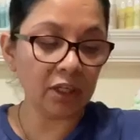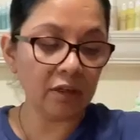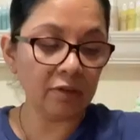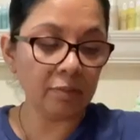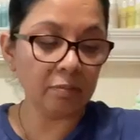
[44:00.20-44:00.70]

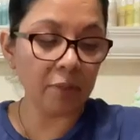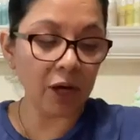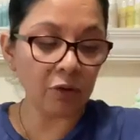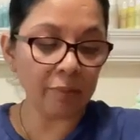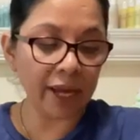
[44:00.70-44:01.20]
of
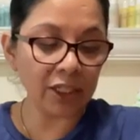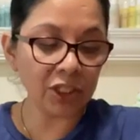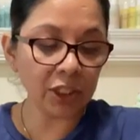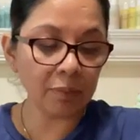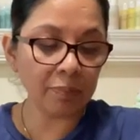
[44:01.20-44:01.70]
Model
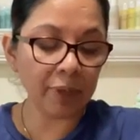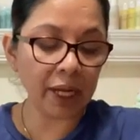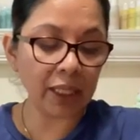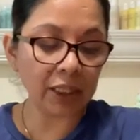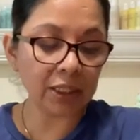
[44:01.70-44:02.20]
Magic,
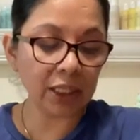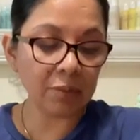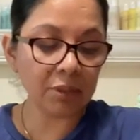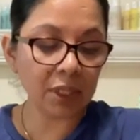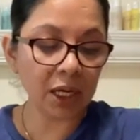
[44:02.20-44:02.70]
but at the
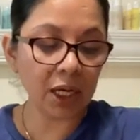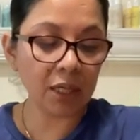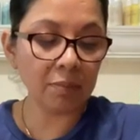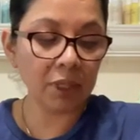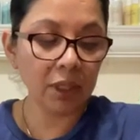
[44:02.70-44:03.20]
same
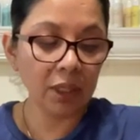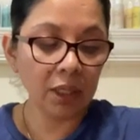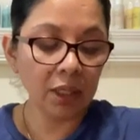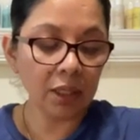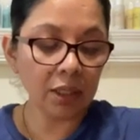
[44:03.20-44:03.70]
time,
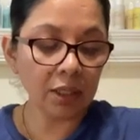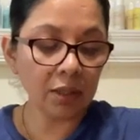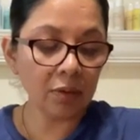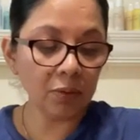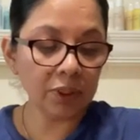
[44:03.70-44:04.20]

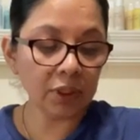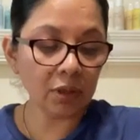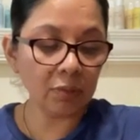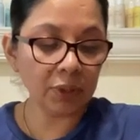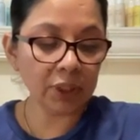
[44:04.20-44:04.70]
what is
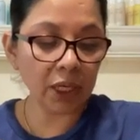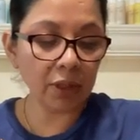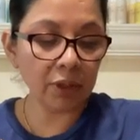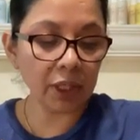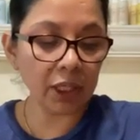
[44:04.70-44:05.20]

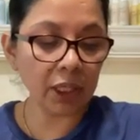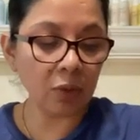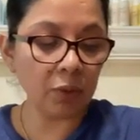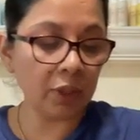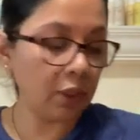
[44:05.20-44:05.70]
that other clay
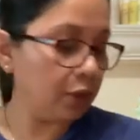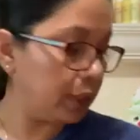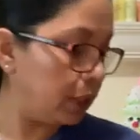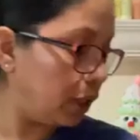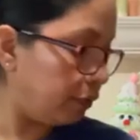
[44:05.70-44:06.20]
that we
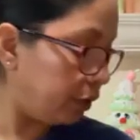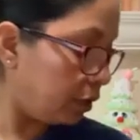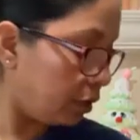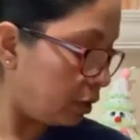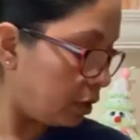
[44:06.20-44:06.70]
cook in the
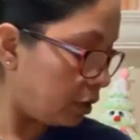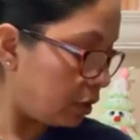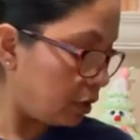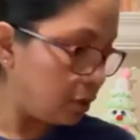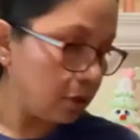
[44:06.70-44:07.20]
oven?
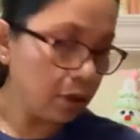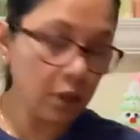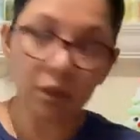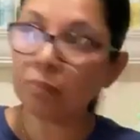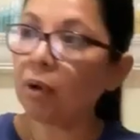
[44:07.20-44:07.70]

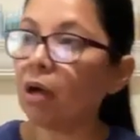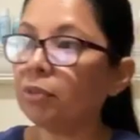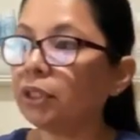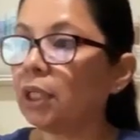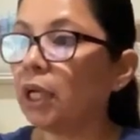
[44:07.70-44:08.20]

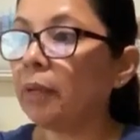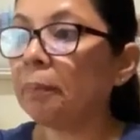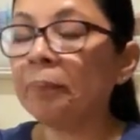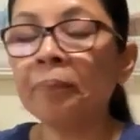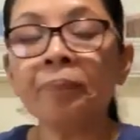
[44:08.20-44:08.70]
Palmer's clay.